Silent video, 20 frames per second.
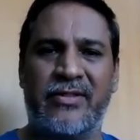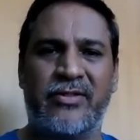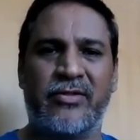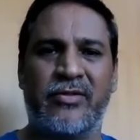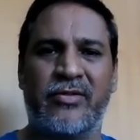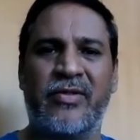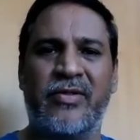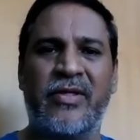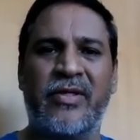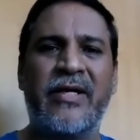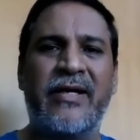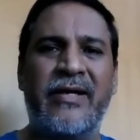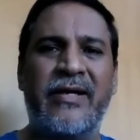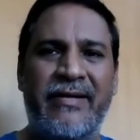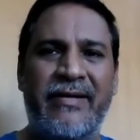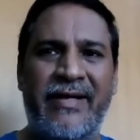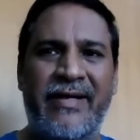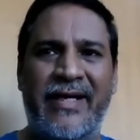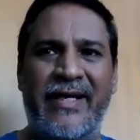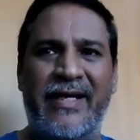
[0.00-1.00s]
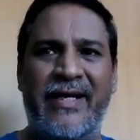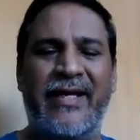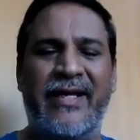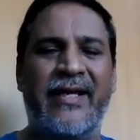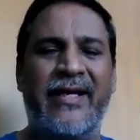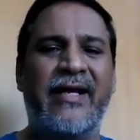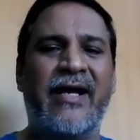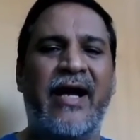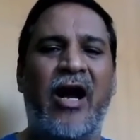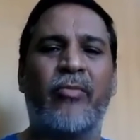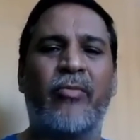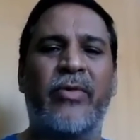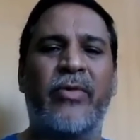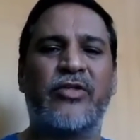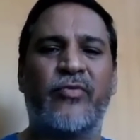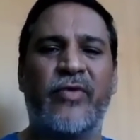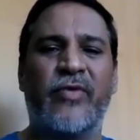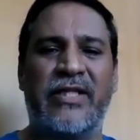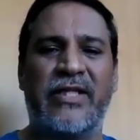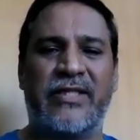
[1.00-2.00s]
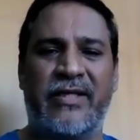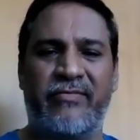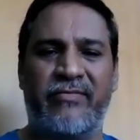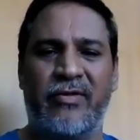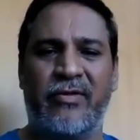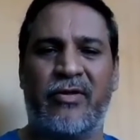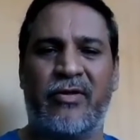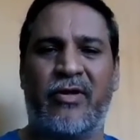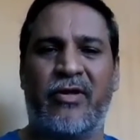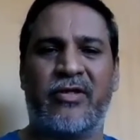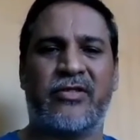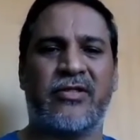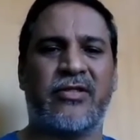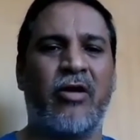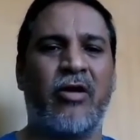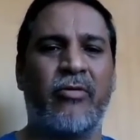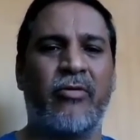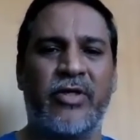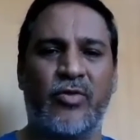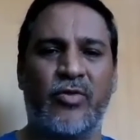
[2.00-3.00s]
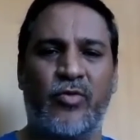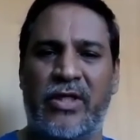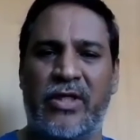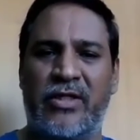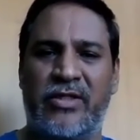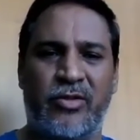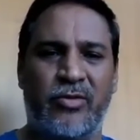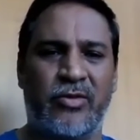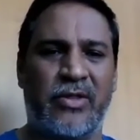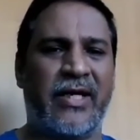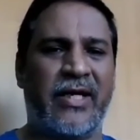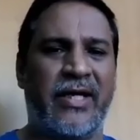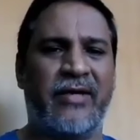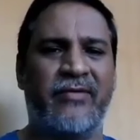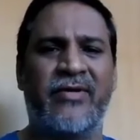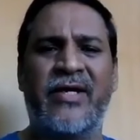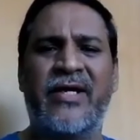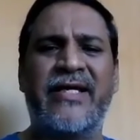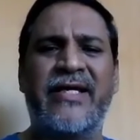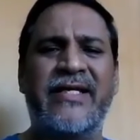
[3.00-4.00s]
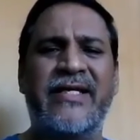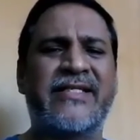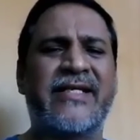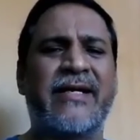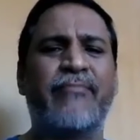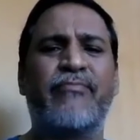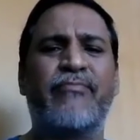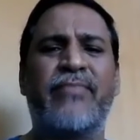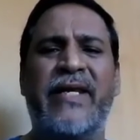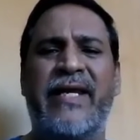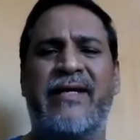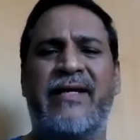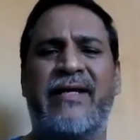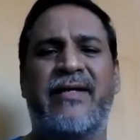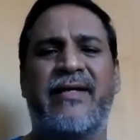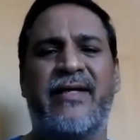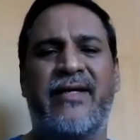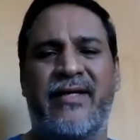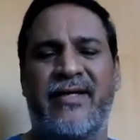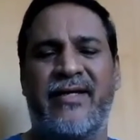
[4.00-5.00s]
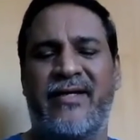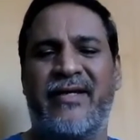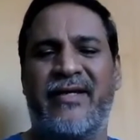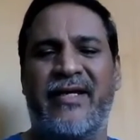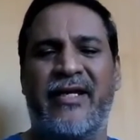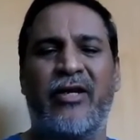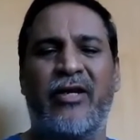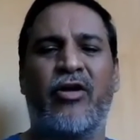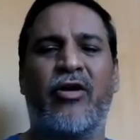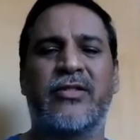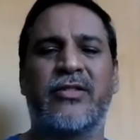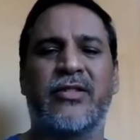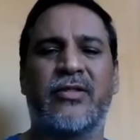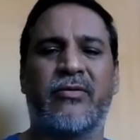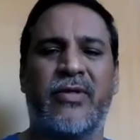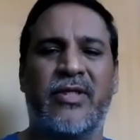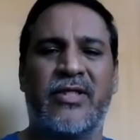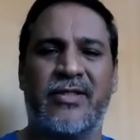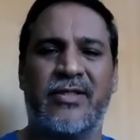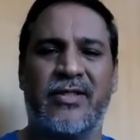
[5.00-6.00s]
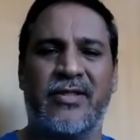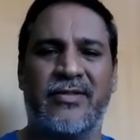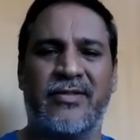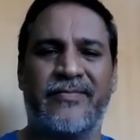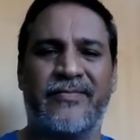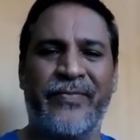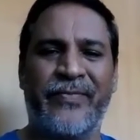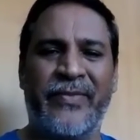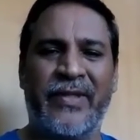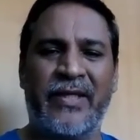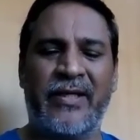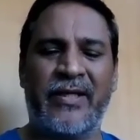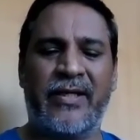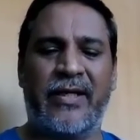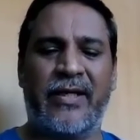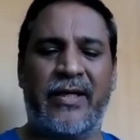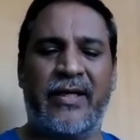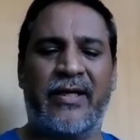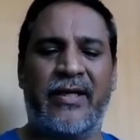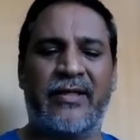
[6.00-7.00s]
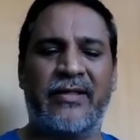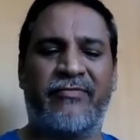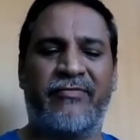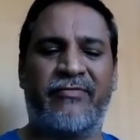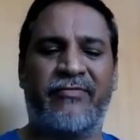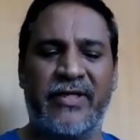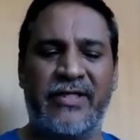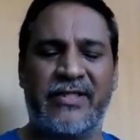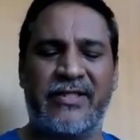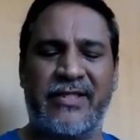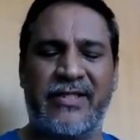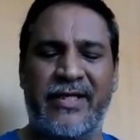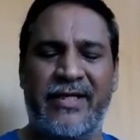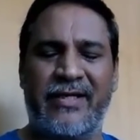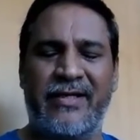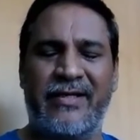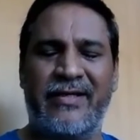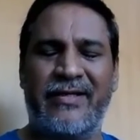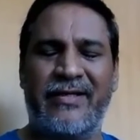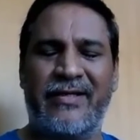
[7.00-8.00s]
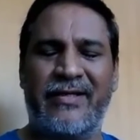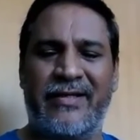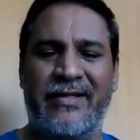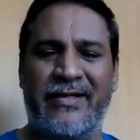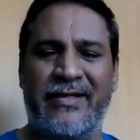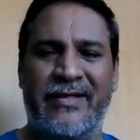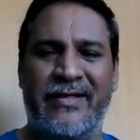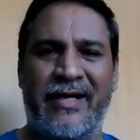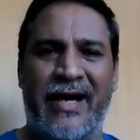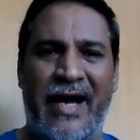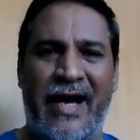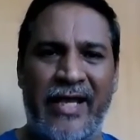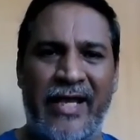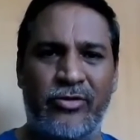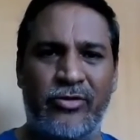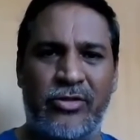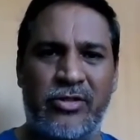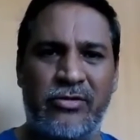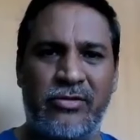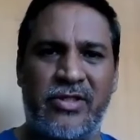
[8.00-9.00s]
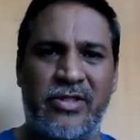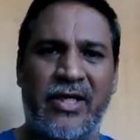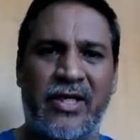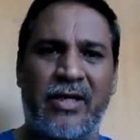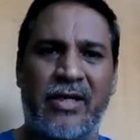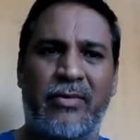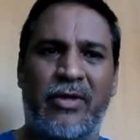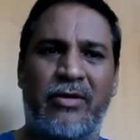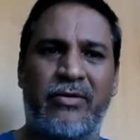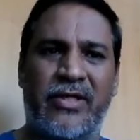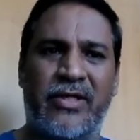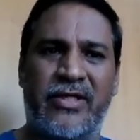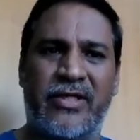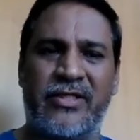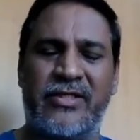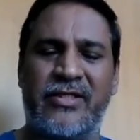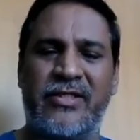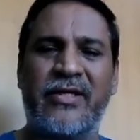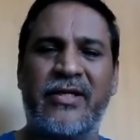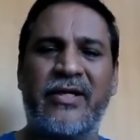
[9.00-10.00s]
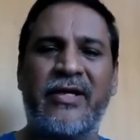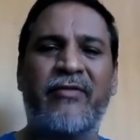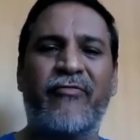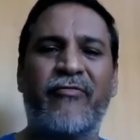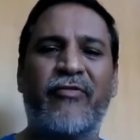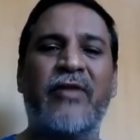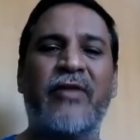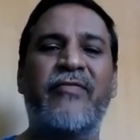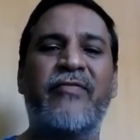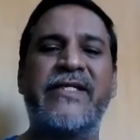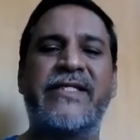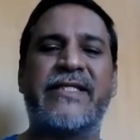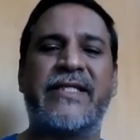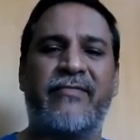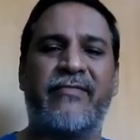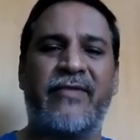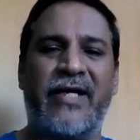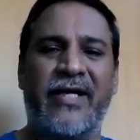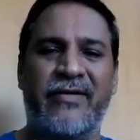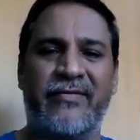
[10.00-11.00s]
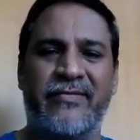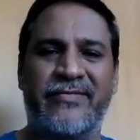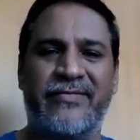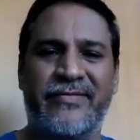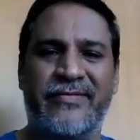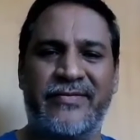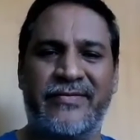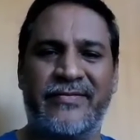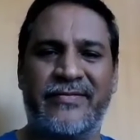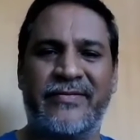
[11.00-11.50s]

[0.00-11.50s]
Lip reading: So really, how much wealth have you lost, how much wealth you have is completely inconsequential. The first thing I used to think about is, will we survive?